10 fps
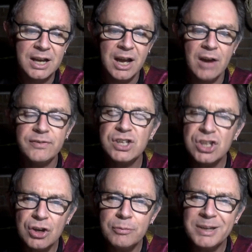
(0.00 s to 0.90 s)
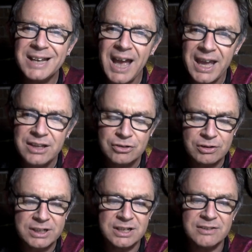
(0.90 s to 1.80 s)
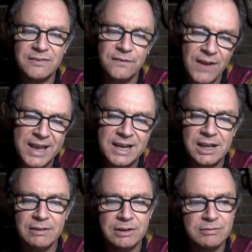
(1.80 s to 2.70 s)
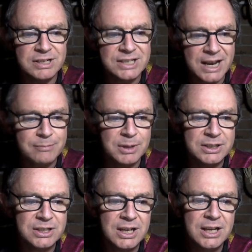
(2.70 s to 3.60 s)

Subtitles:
of human hatred and failure and resentment,